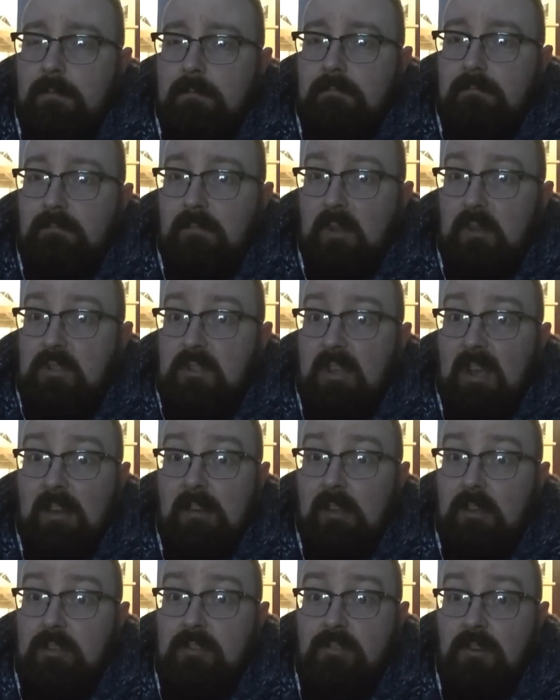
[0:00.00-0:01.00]
much like
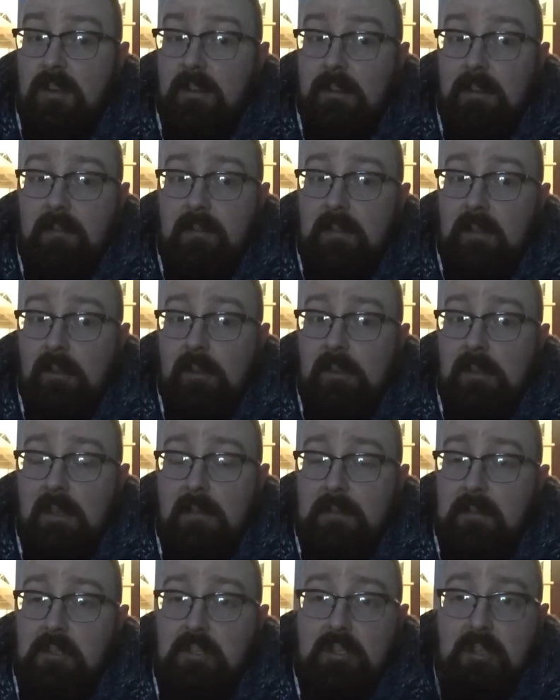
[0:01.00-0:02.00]
Australia, they're not going to give
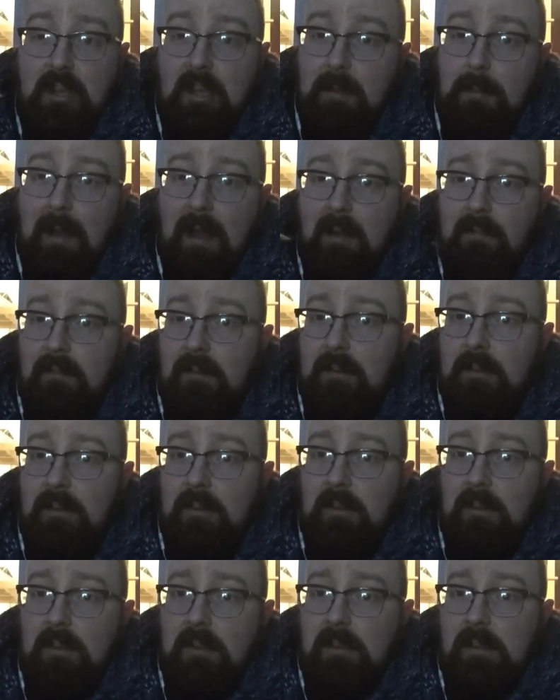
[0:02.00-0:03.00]
a shit about the
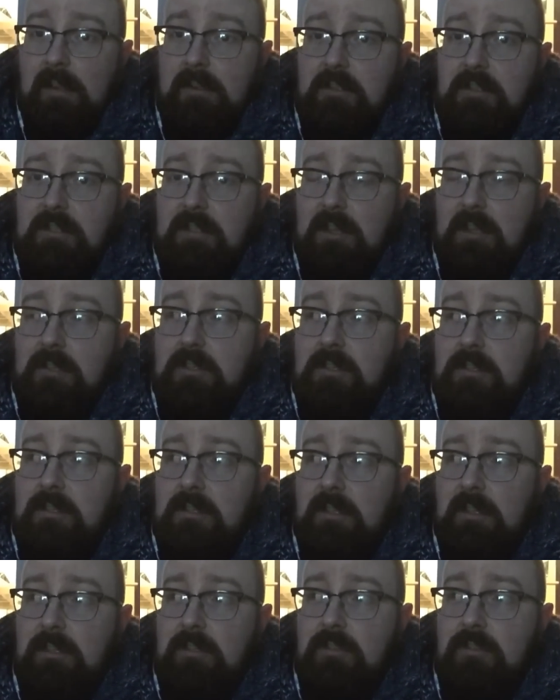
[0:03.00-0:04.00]
legislations in
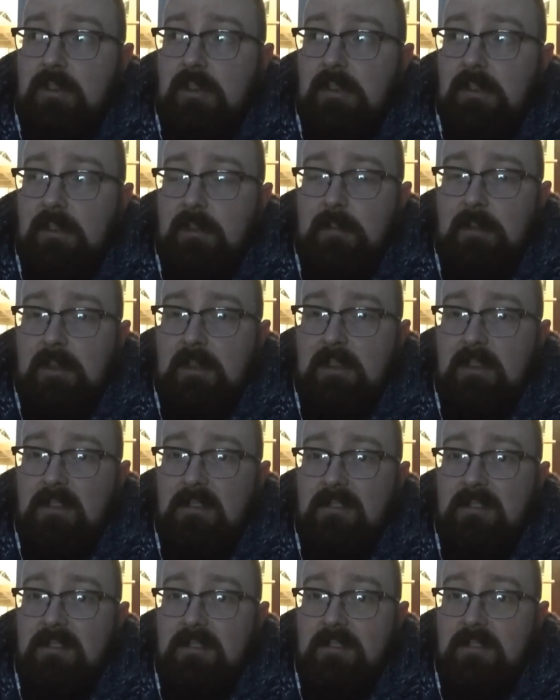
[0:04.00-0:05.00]
Australia
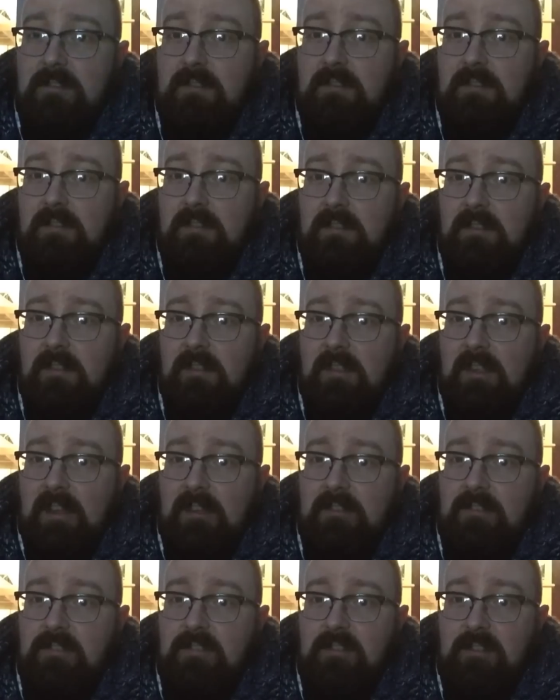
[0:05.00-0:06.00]
because
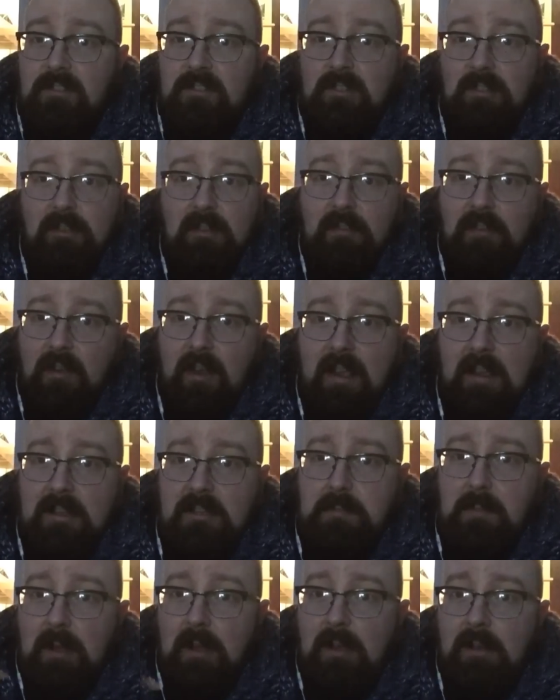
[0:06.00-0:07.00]
that's just another
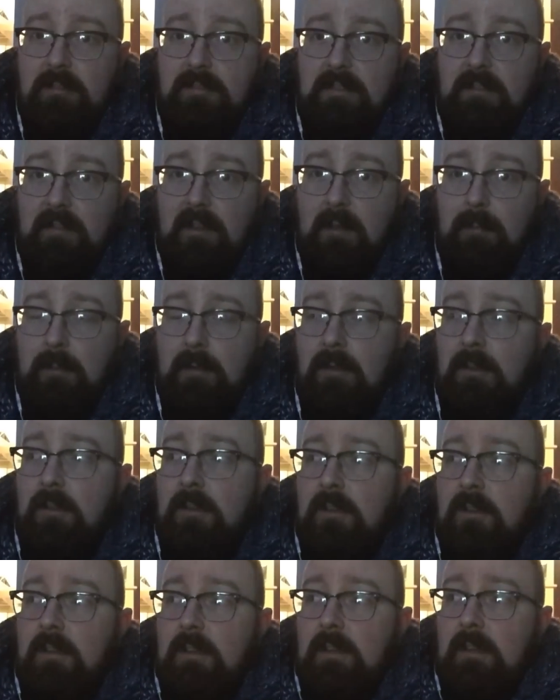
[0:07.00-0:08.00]
export to them.
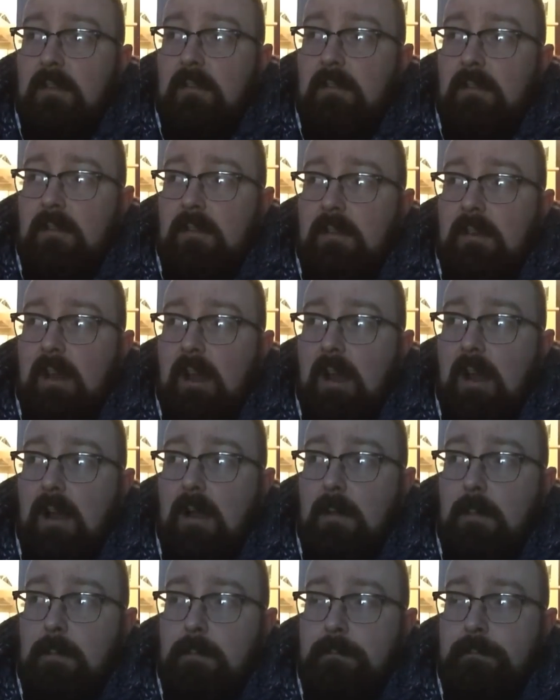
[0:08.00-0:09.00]

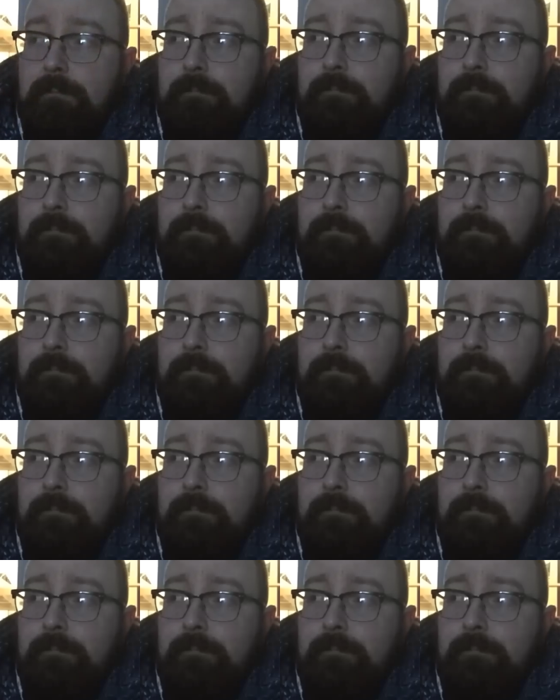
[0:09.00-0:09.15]
Um,